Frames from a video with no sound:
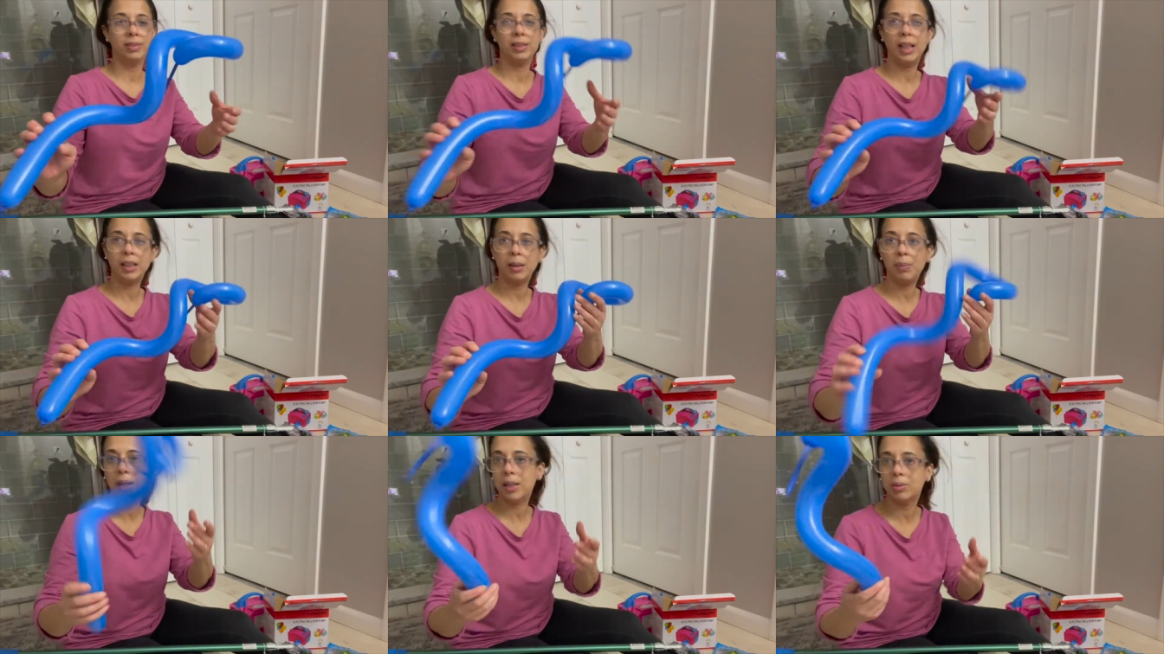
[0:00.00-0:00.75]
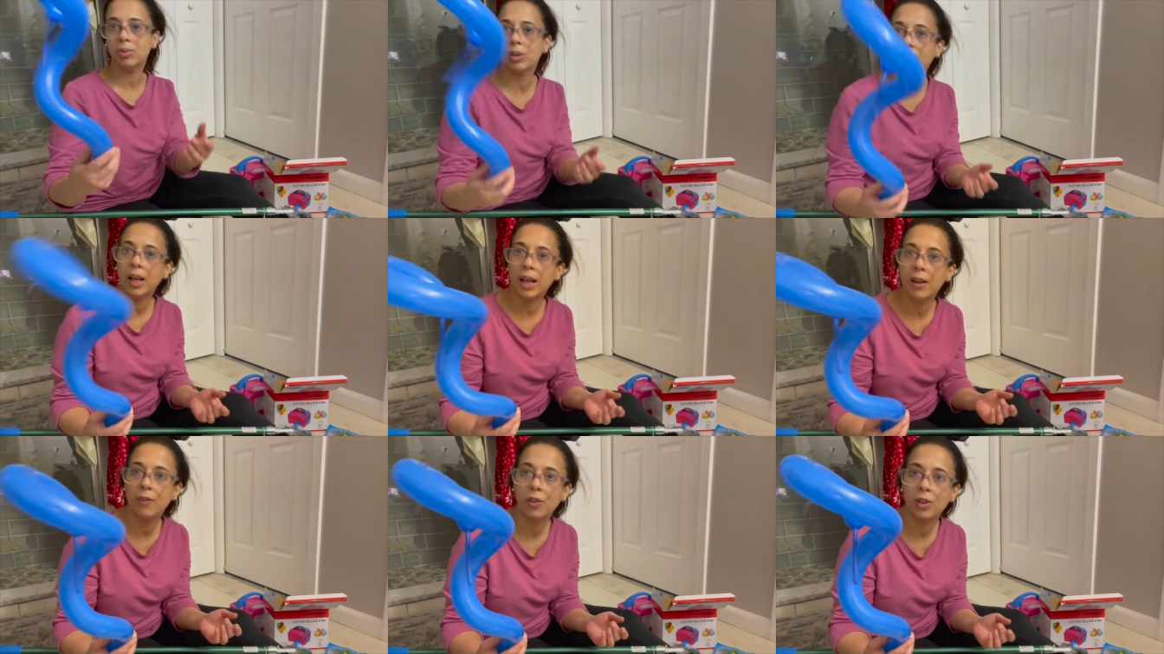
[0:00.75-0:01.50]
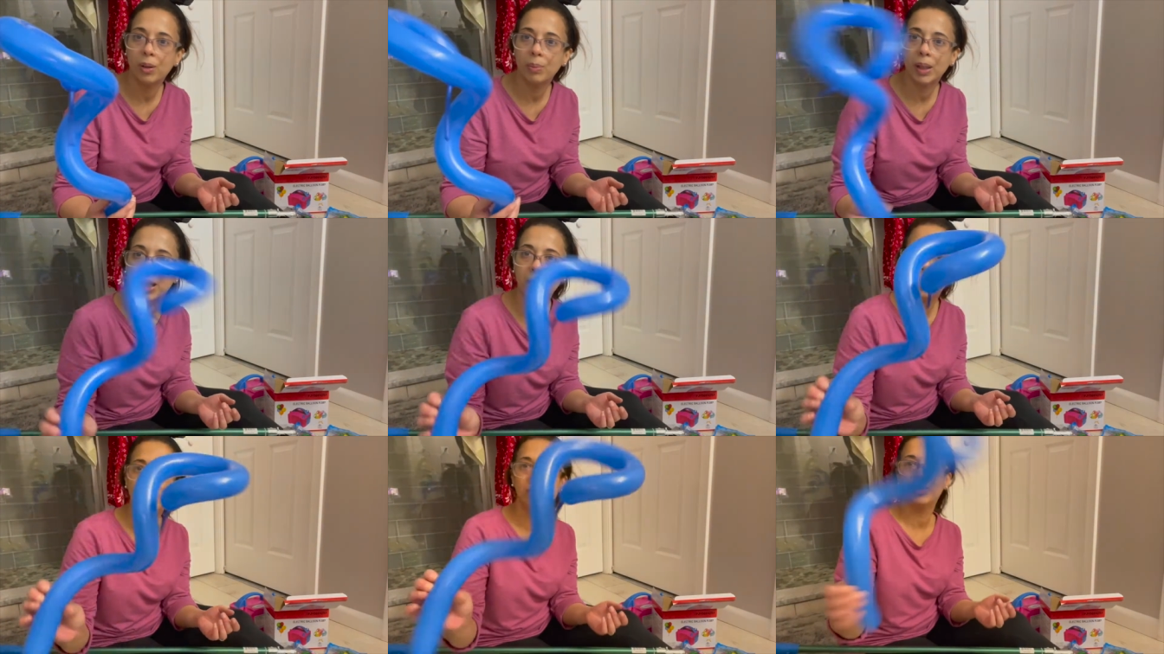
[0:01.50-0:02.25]
Not the best for a for a
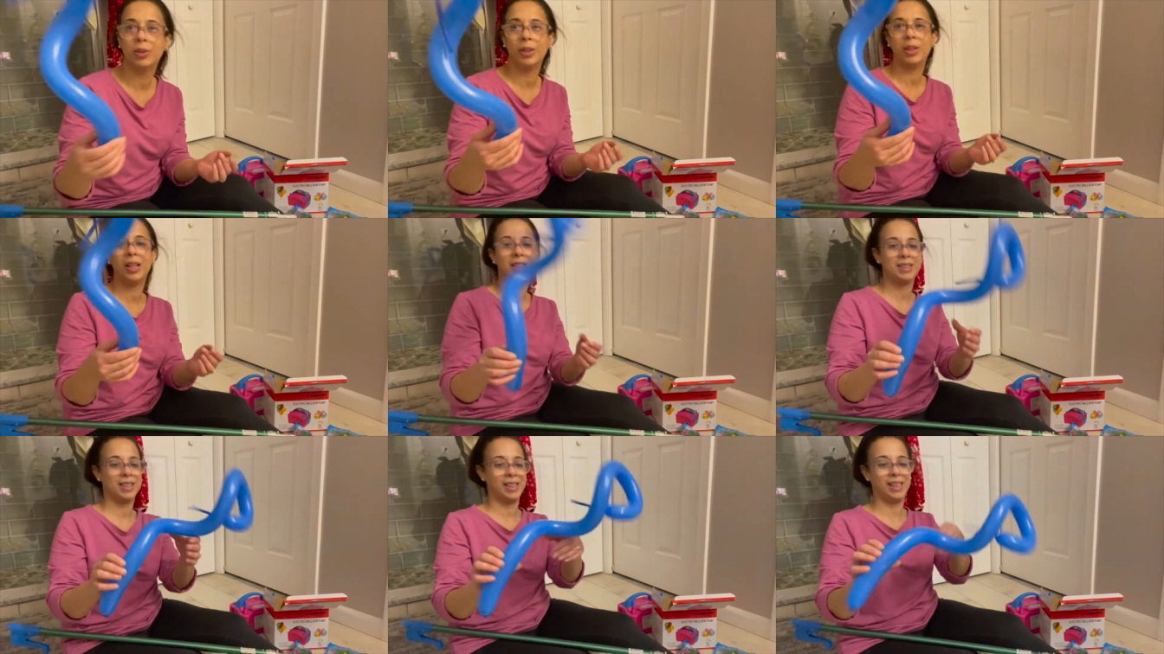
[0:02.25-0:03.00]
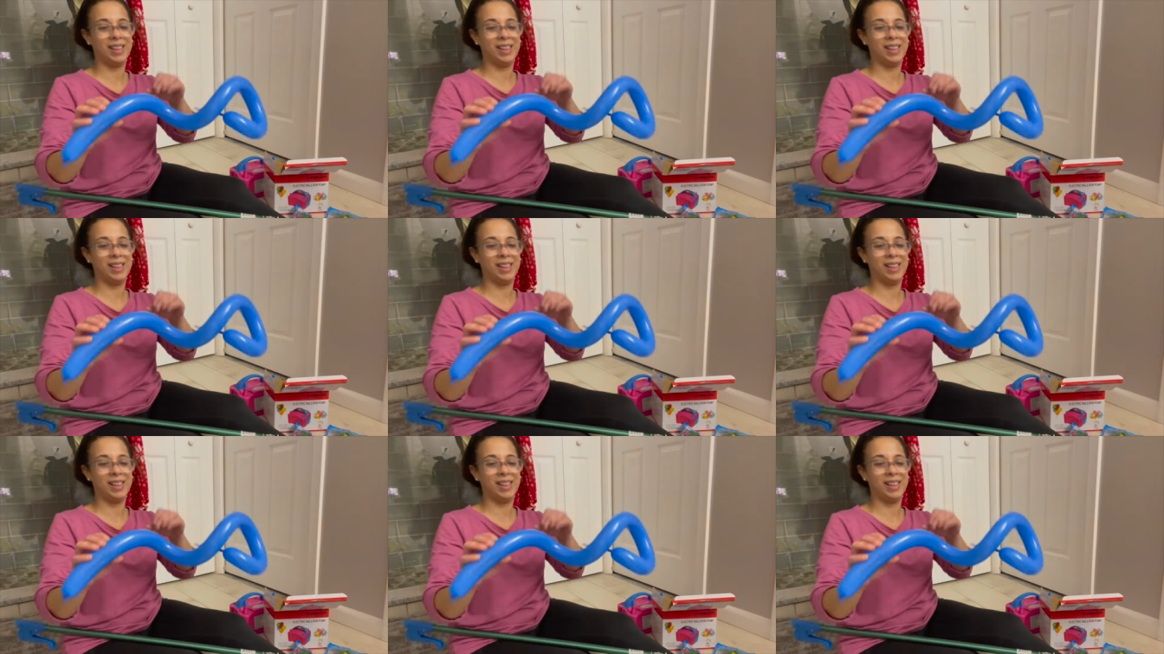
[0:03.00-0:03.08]
beginner. What do you guys think?